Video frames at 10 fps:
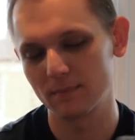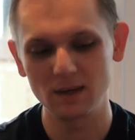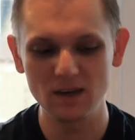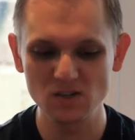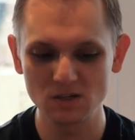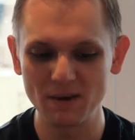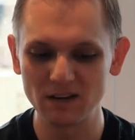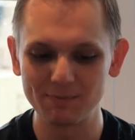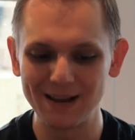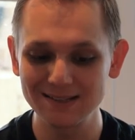It's just made
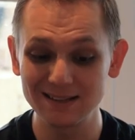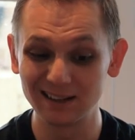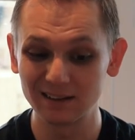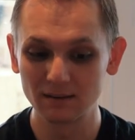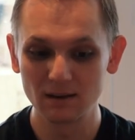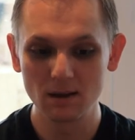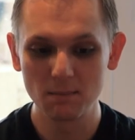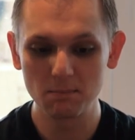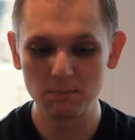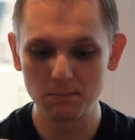of plastic,
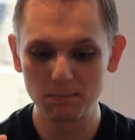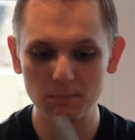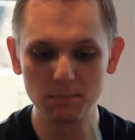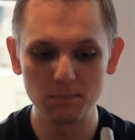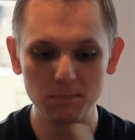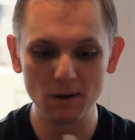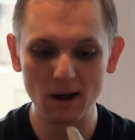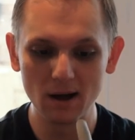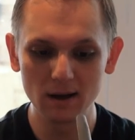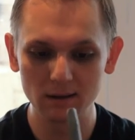
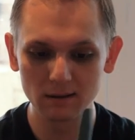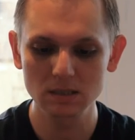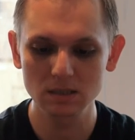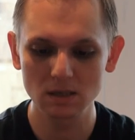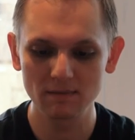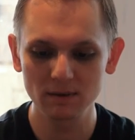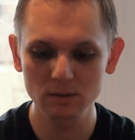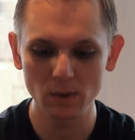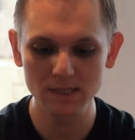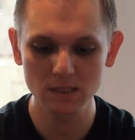but it feels
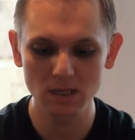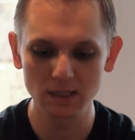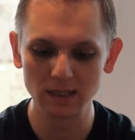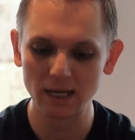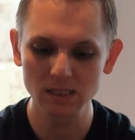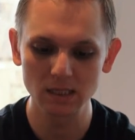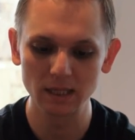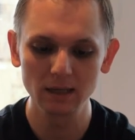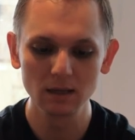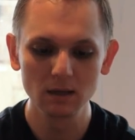quite sturdy actually.